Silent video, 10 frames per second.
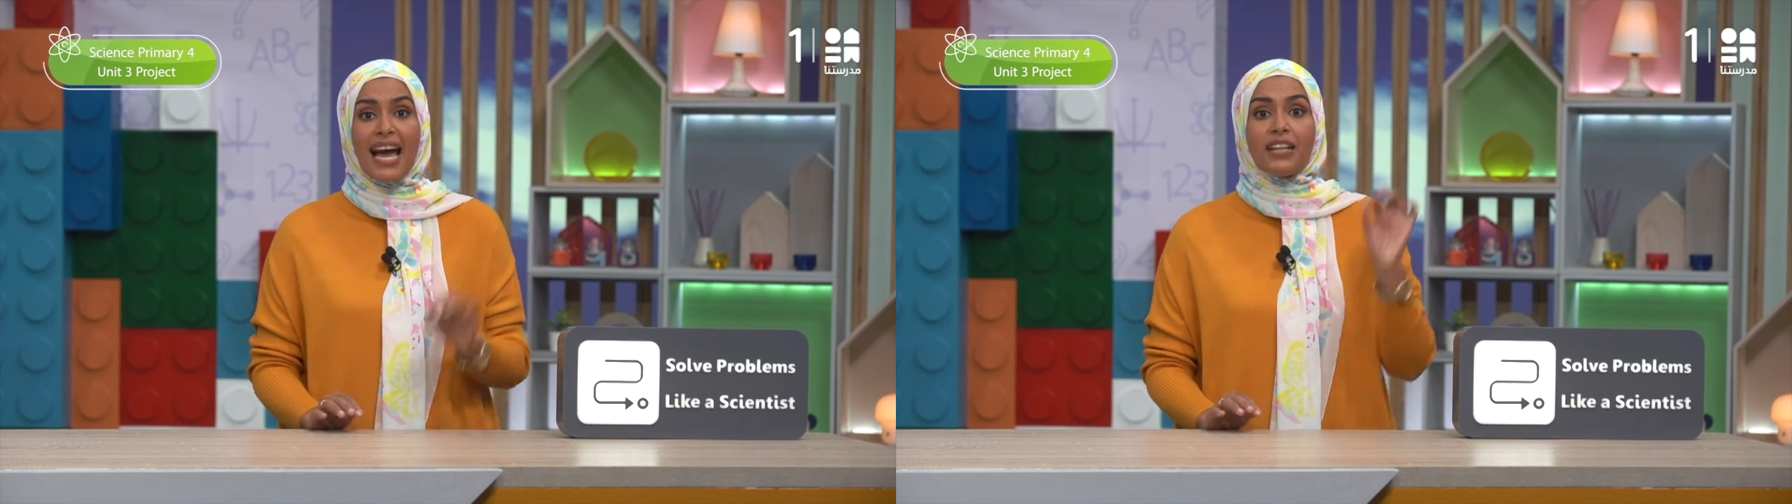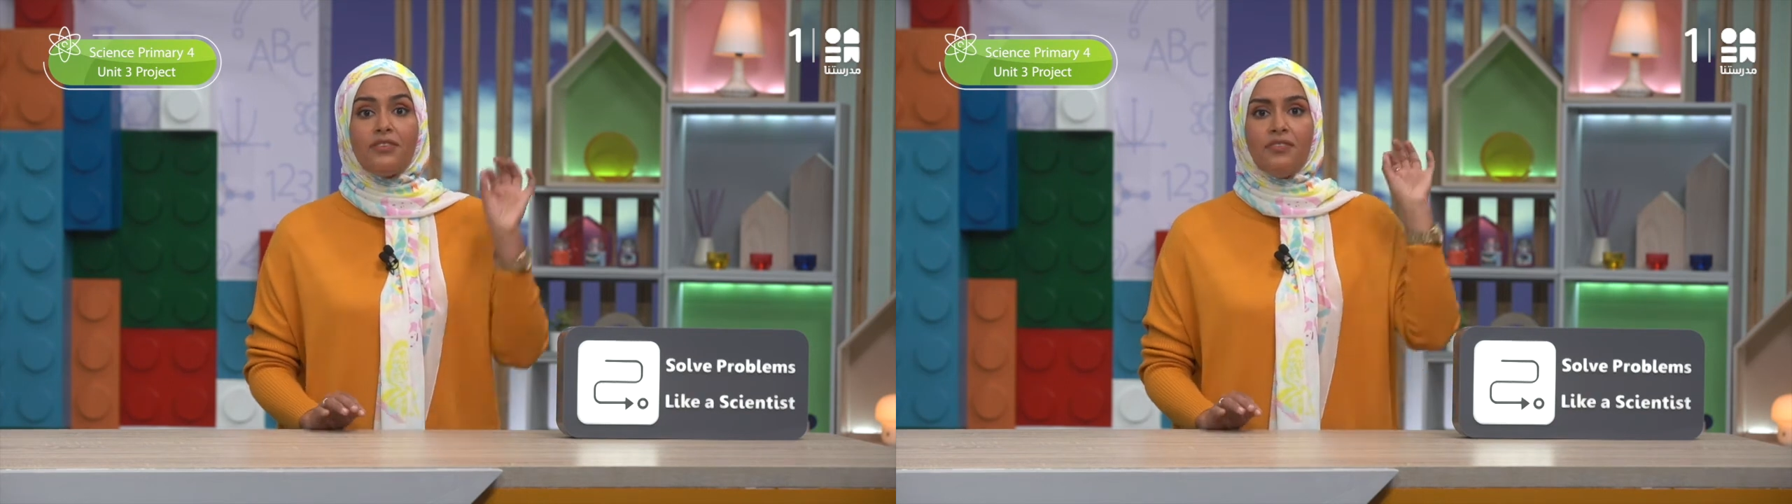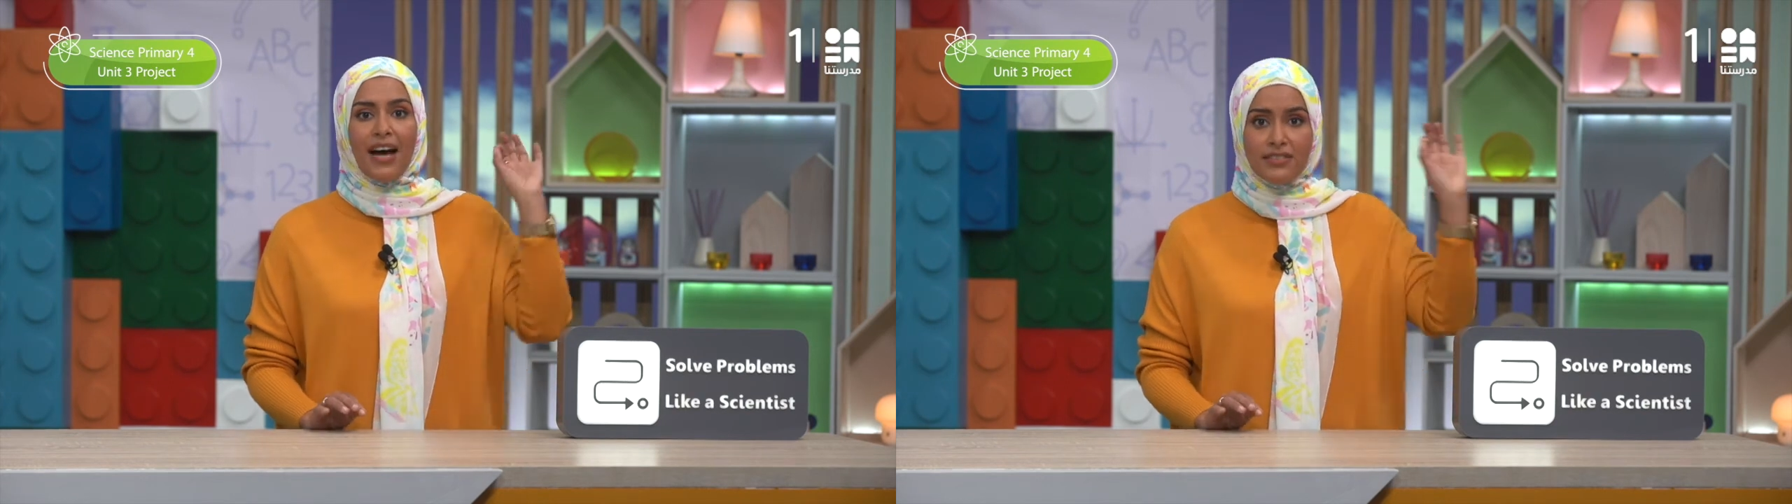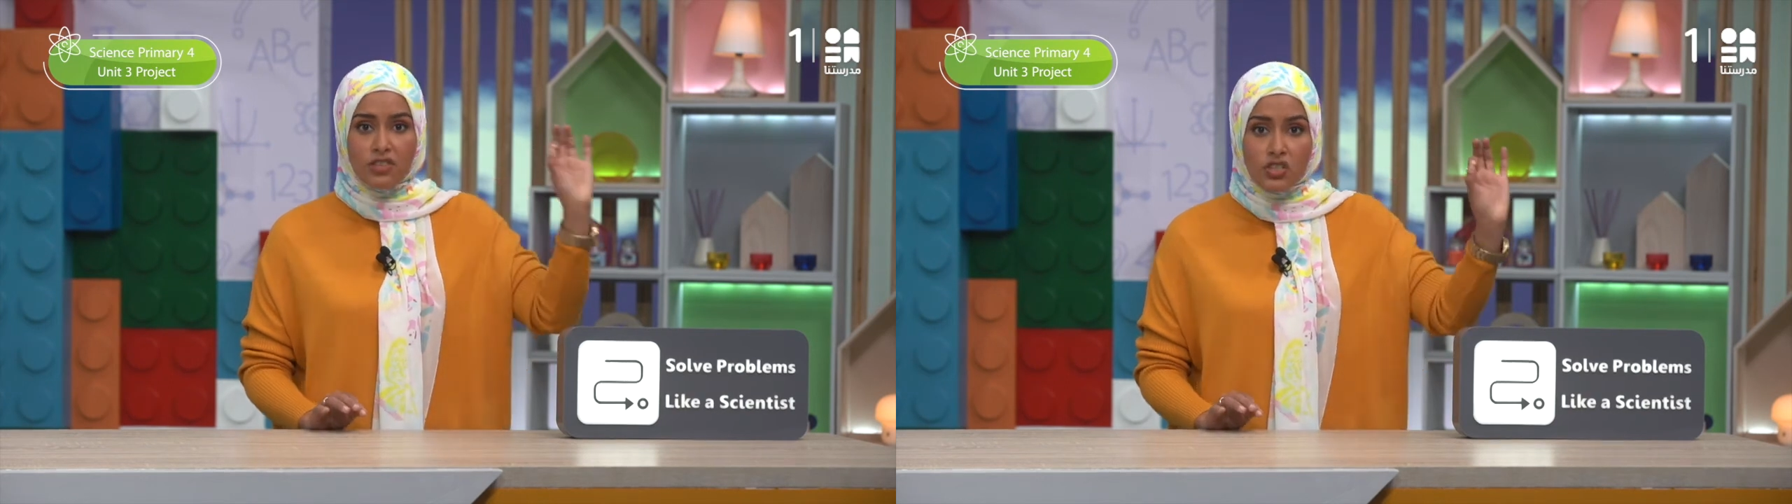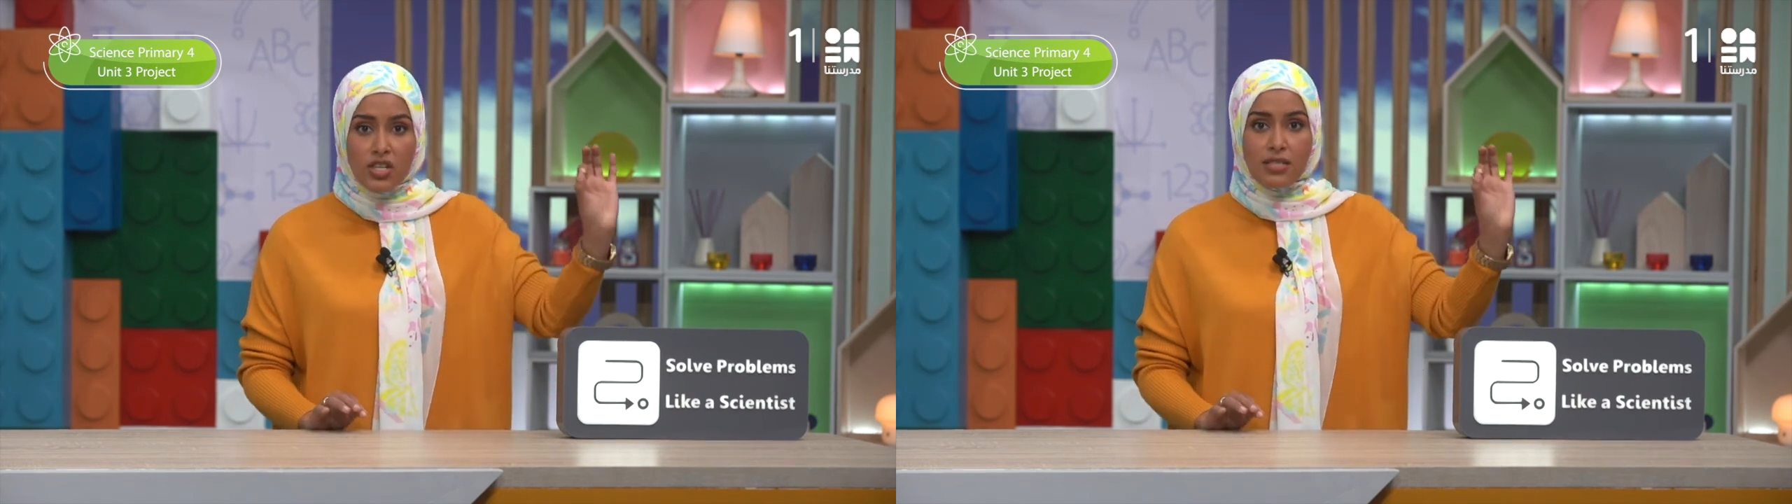
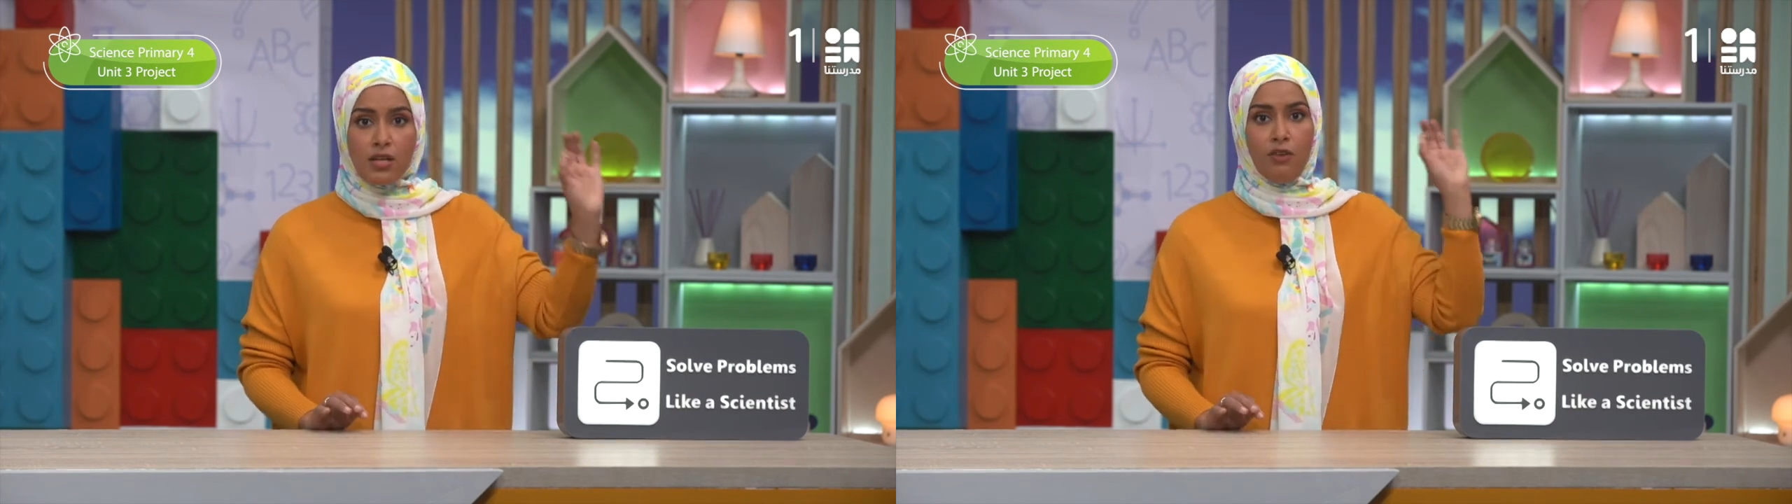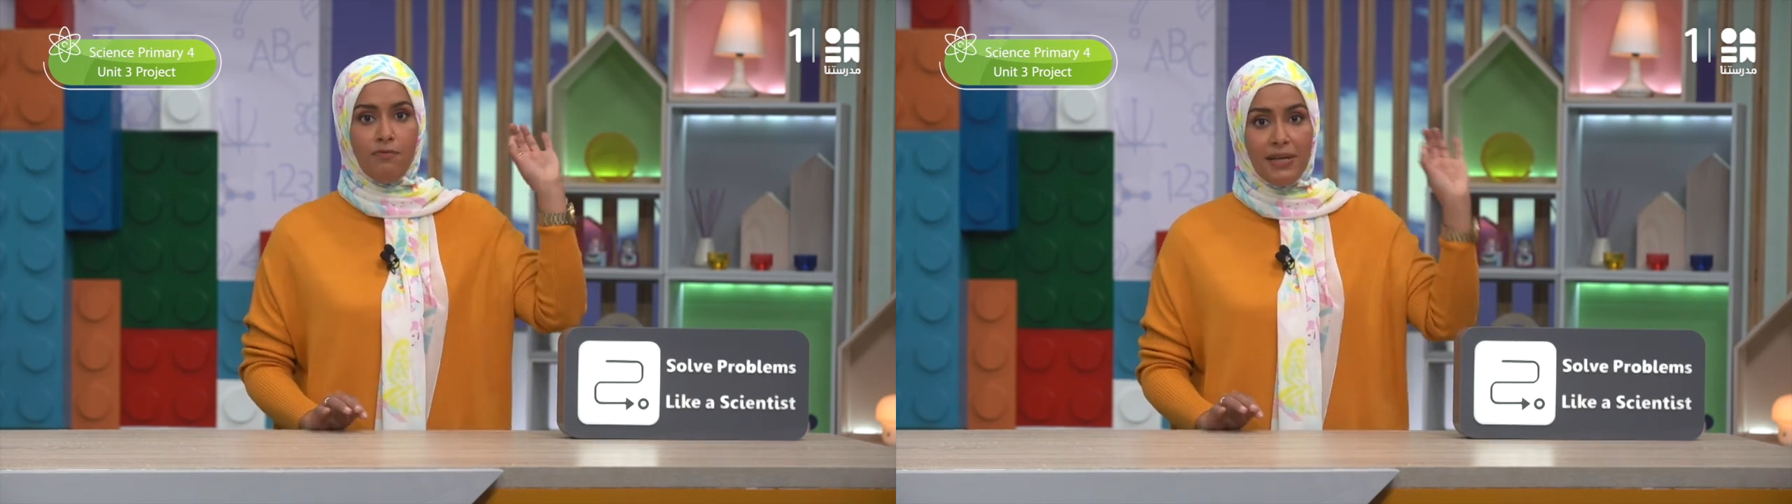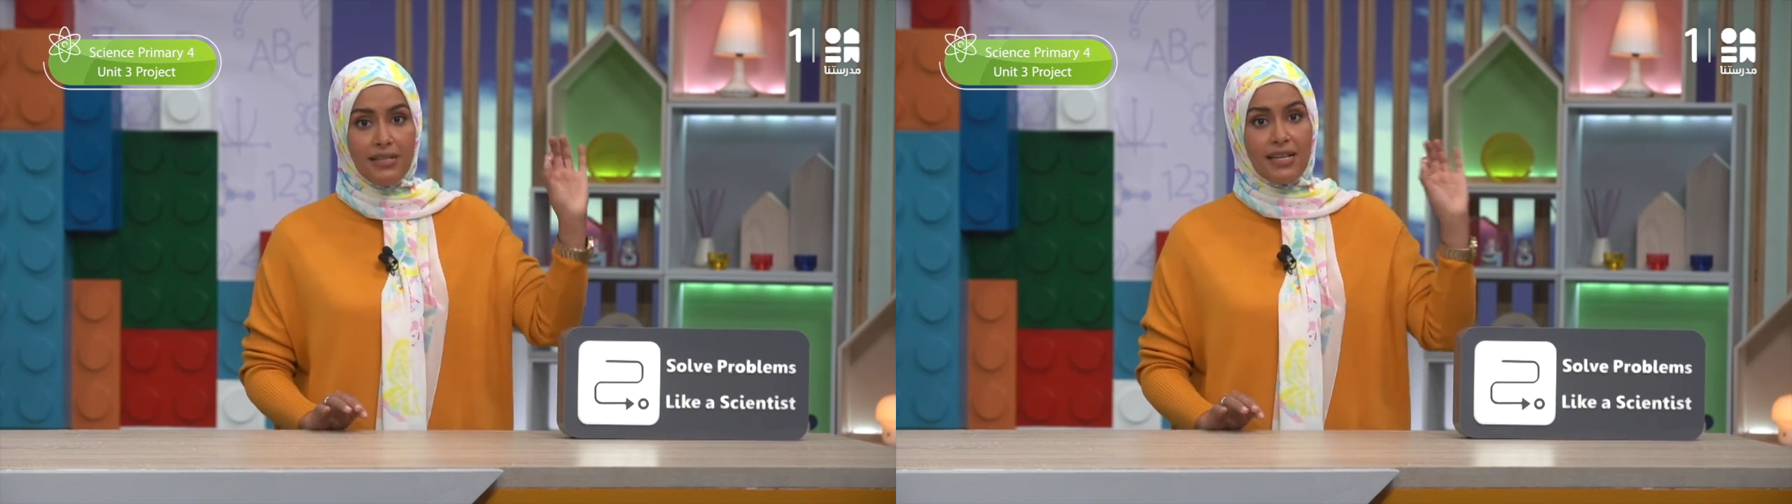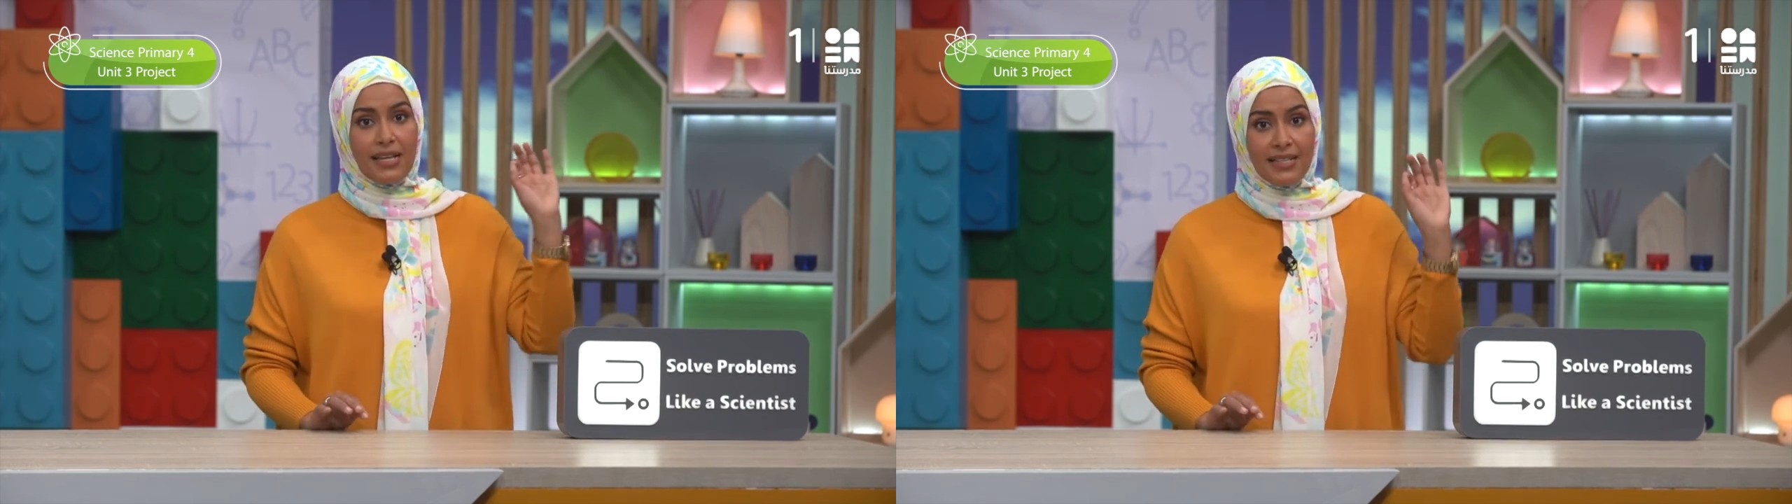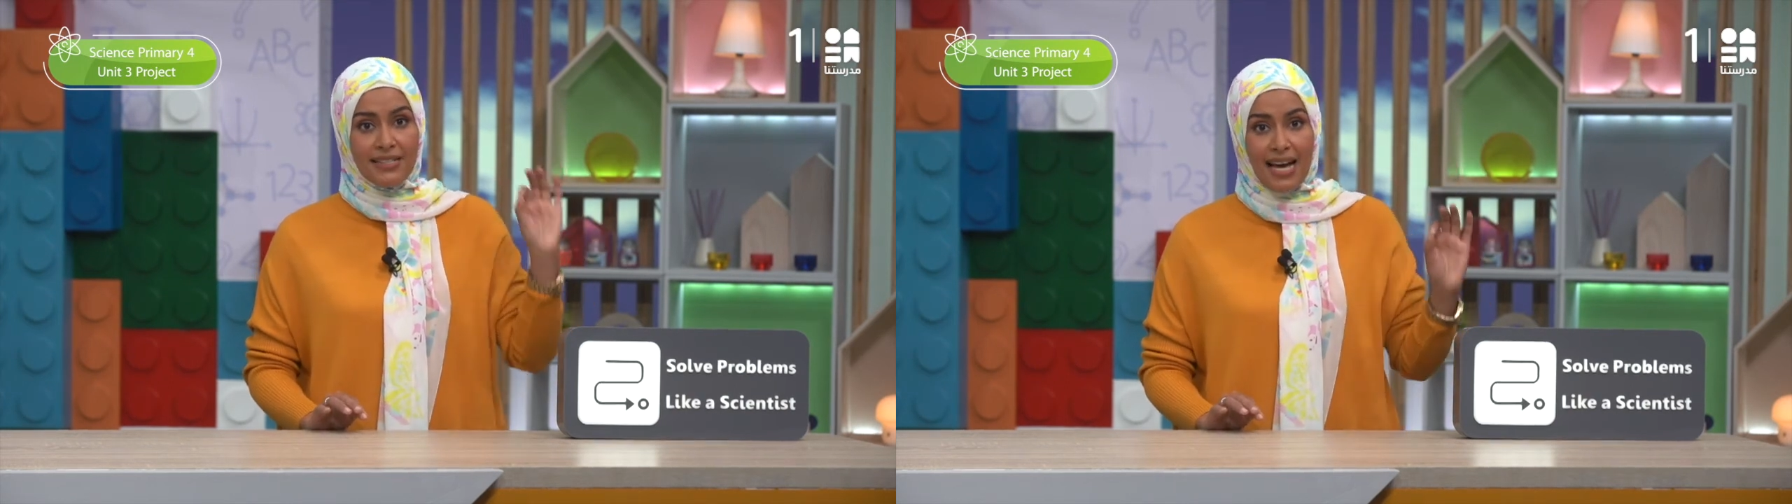advantages of building
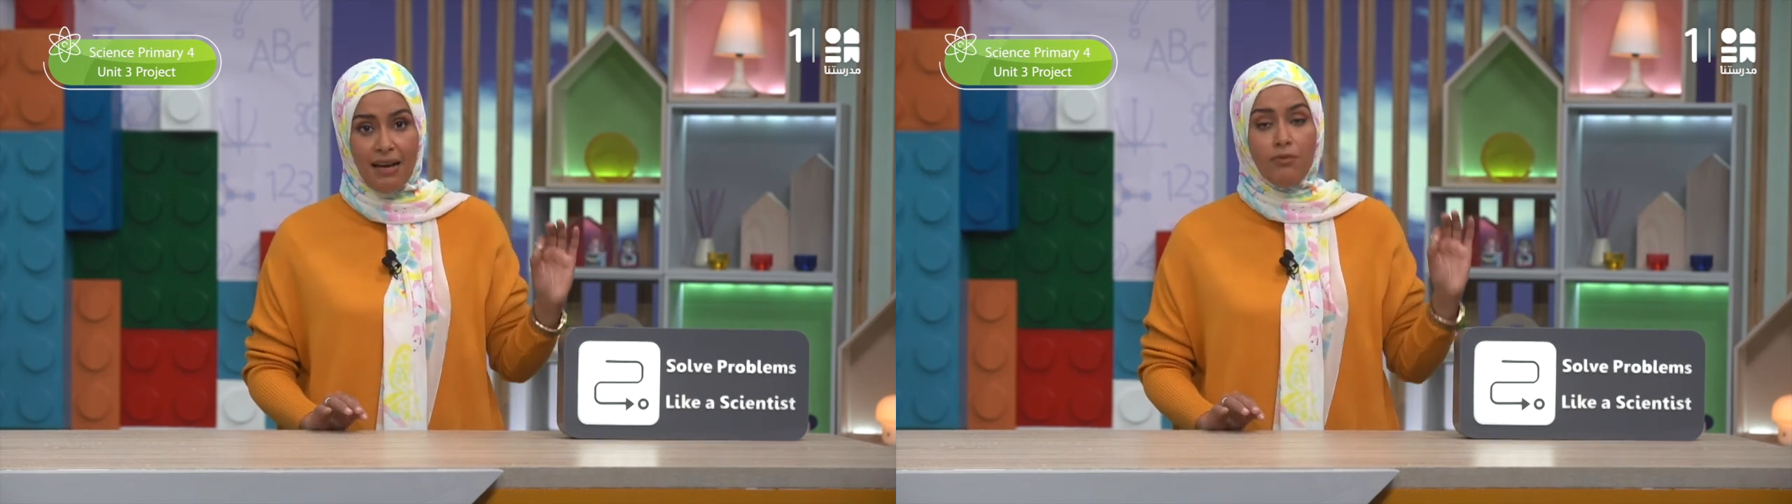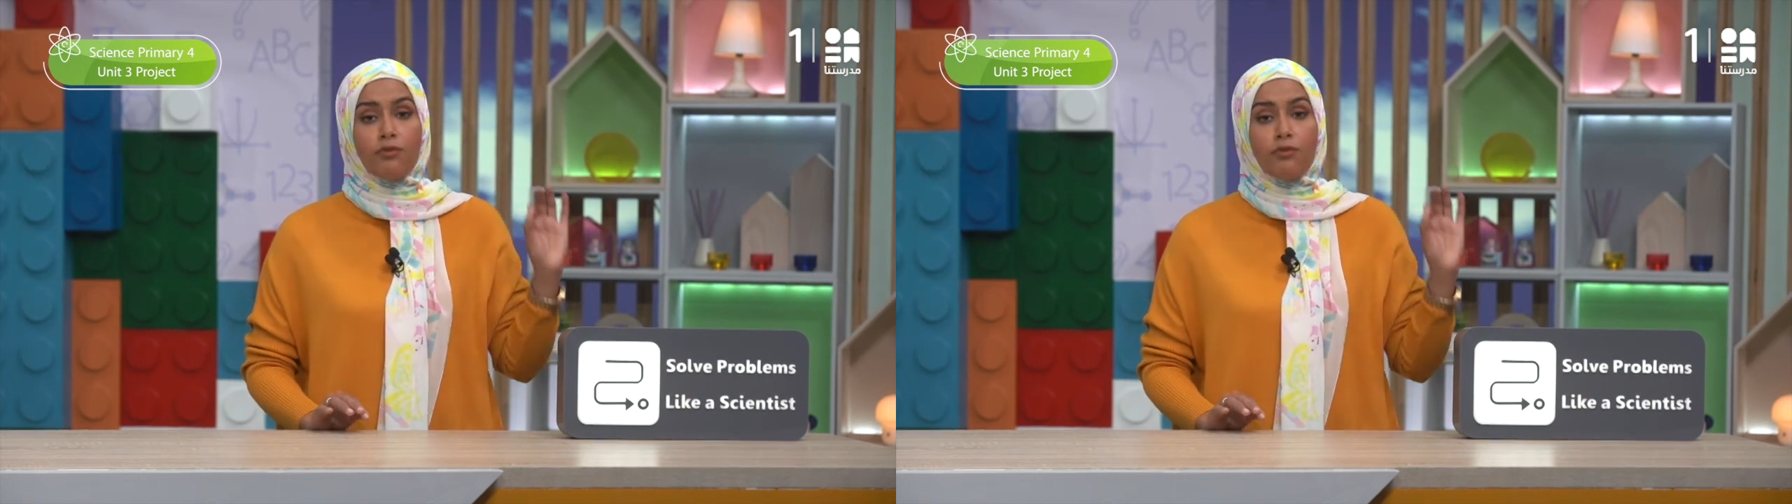a dam